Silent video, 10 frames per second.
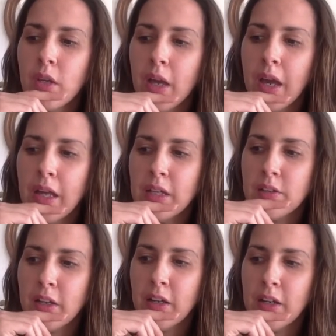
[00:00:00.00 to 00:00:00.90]
And
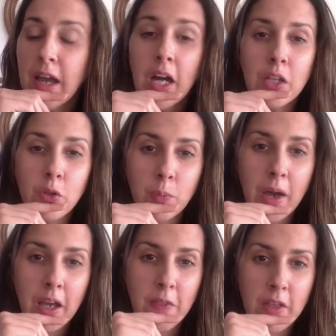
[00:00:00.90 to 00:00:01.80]
now I look
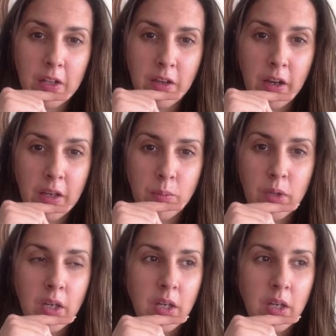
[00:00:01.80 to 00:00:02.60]
back at that time,